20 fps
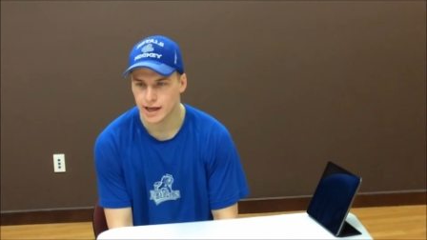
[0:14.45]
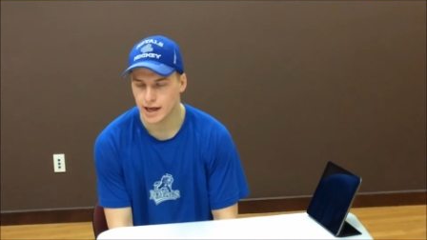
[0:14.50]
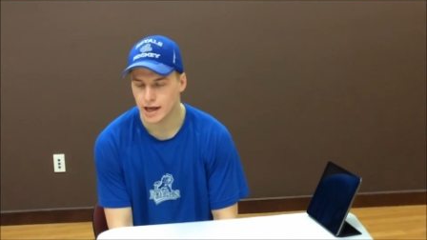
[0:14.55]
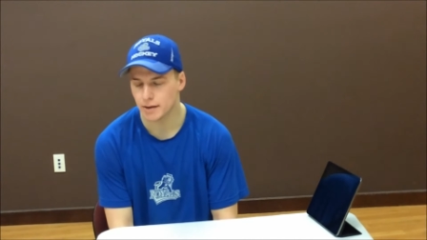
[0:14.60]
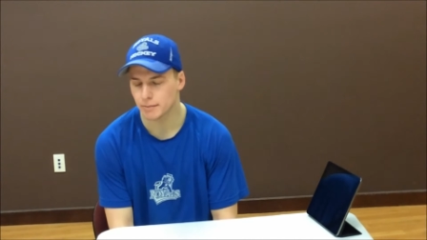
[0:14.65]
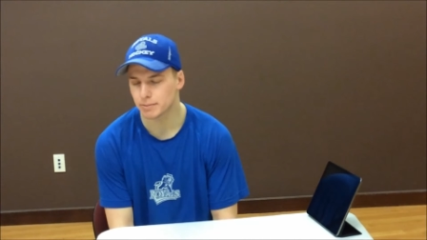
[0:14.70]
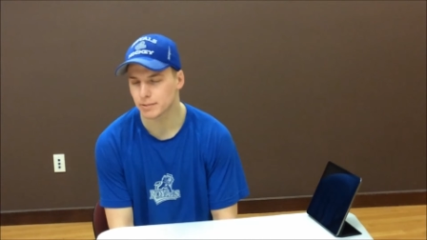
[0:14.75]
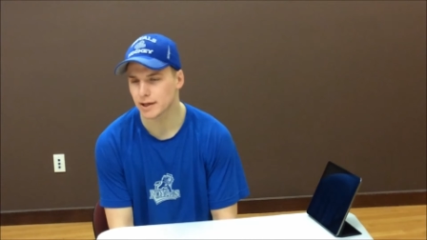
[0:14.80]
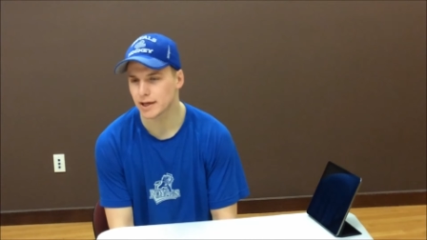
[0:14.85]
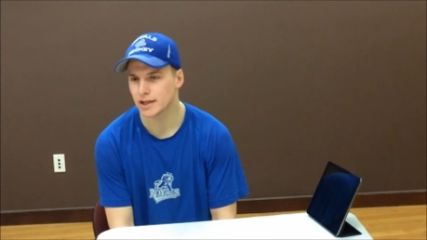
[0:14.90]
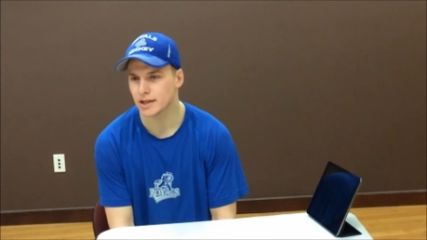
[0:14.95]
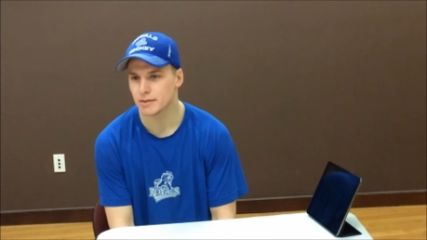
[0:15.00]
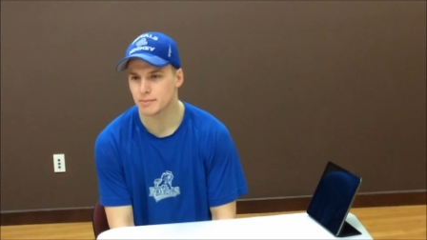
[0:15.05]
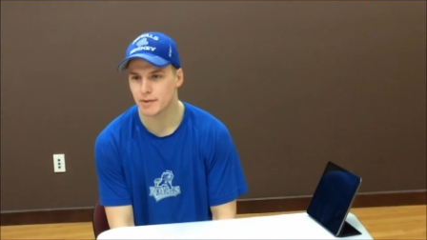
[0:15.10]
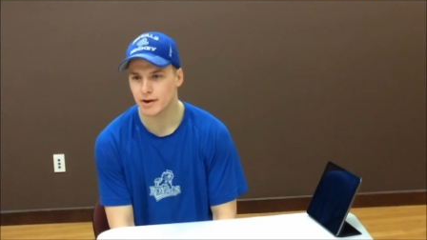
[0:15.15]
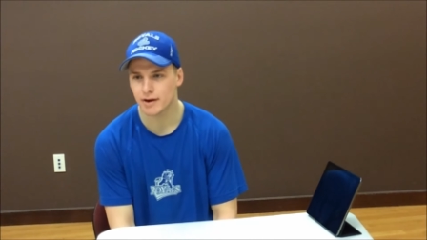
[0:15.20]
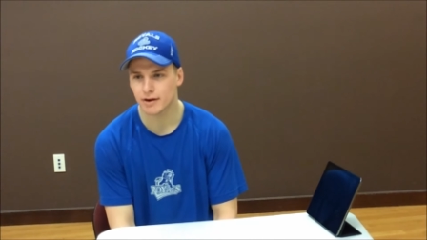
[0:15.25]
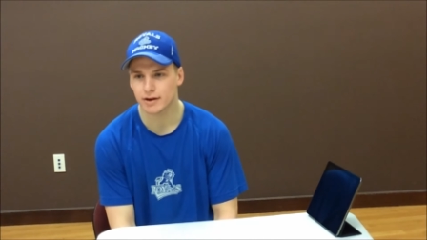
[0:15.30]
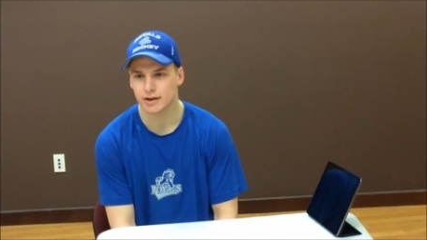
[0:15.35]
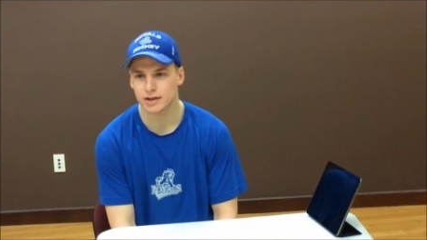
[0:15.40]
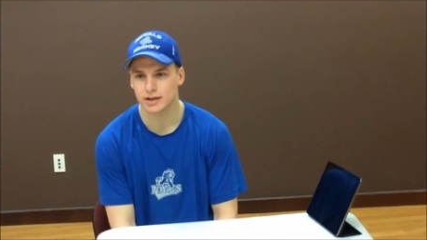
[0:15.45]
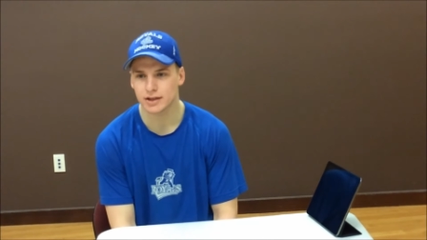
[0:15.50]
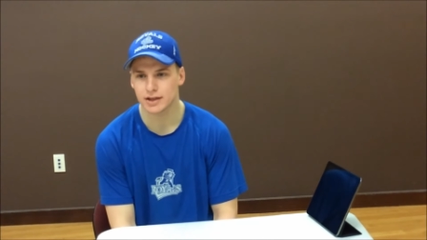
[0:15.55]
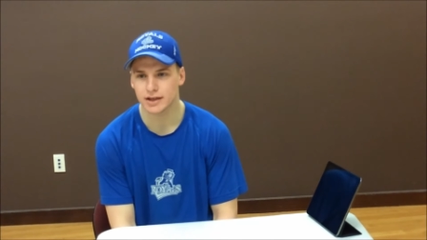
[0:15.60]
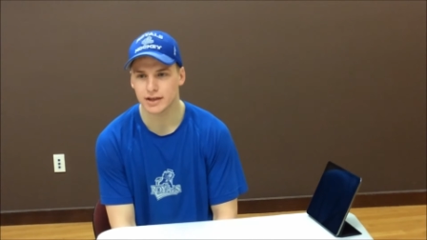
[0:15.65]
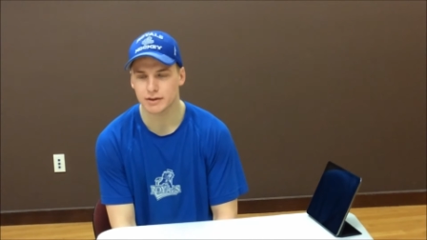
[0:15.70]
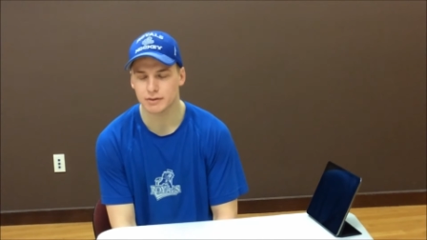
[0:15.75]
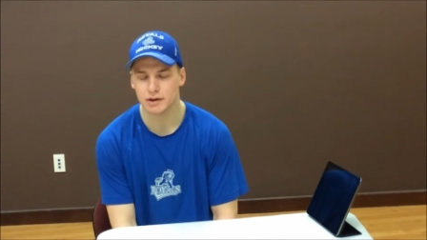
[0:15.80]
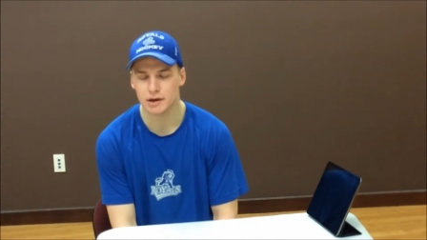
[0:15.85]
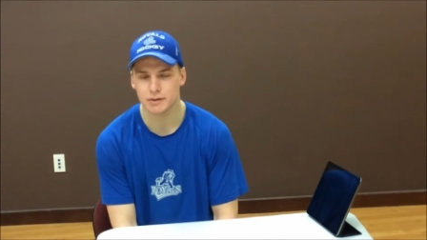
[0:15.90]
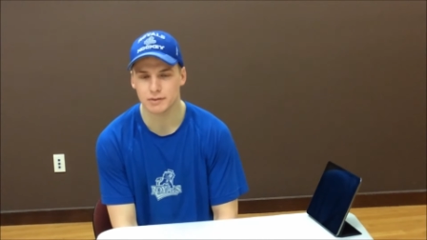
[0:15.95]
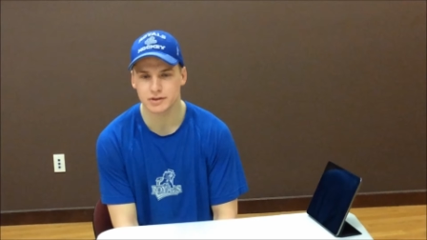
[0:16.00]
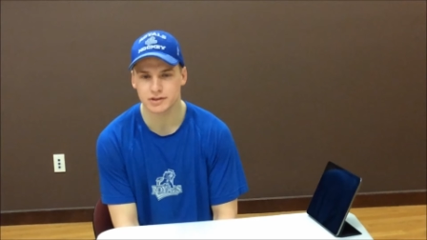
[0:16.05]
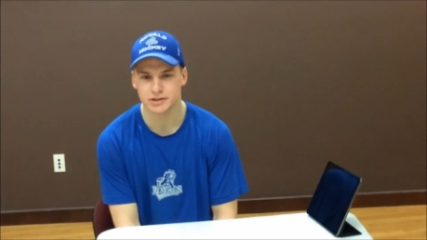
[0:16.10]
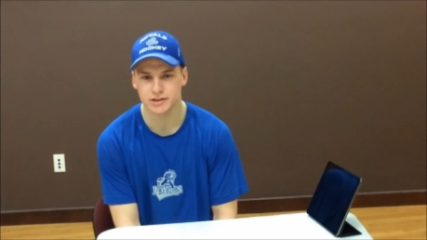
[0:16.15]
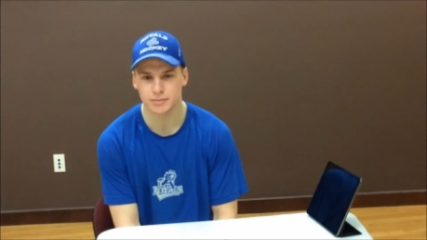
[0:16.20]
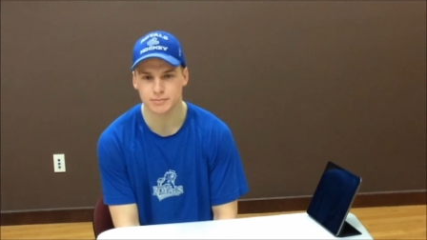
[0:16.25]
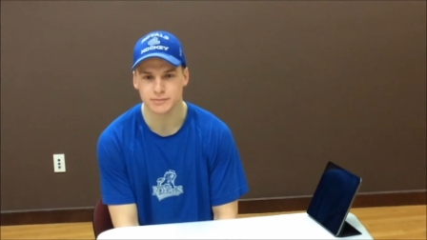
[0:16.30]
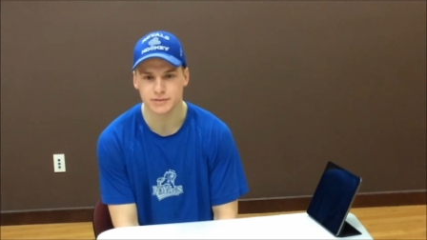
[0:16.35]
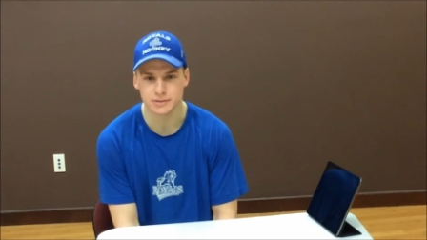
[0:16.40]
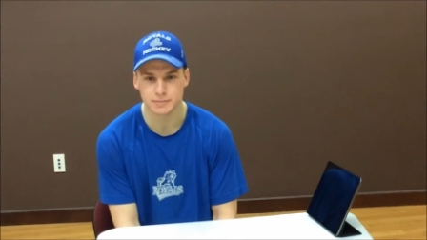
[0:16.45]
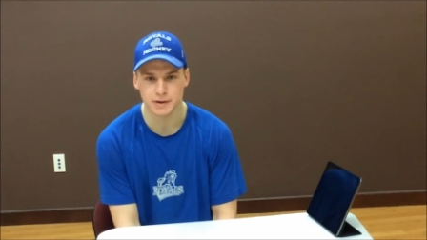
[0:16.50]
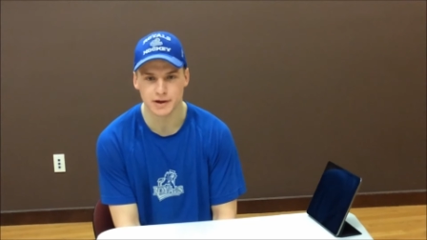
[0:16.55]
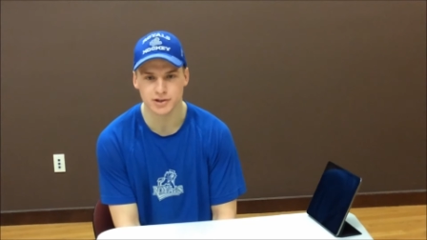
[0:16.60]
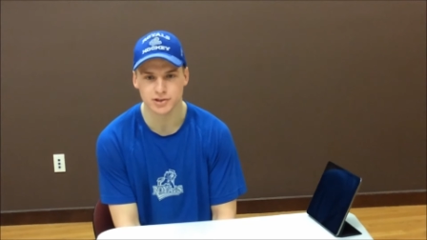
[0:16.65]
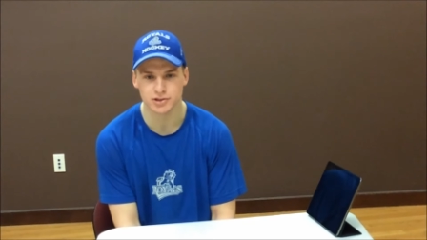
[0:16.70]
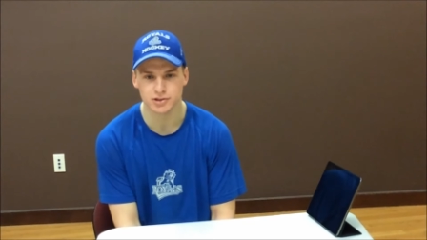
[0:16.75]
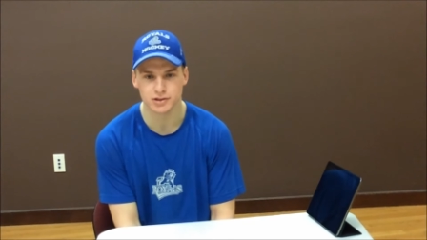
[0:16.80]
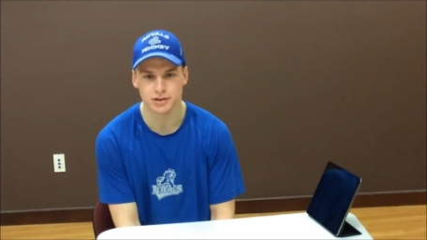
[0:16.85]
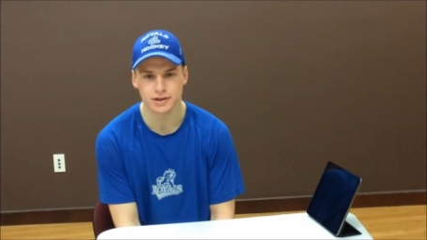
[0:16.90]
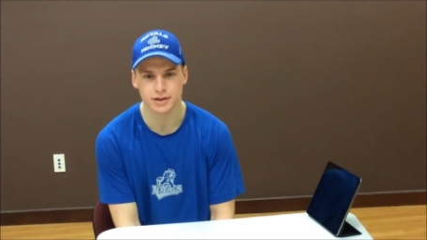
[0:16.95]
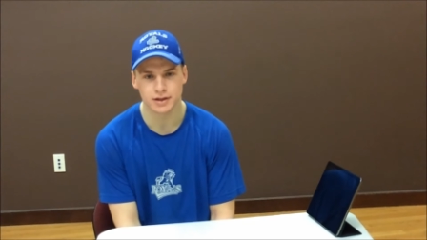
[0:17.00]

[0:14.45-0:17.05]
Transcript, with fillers: and played in the American League, it, it was something special.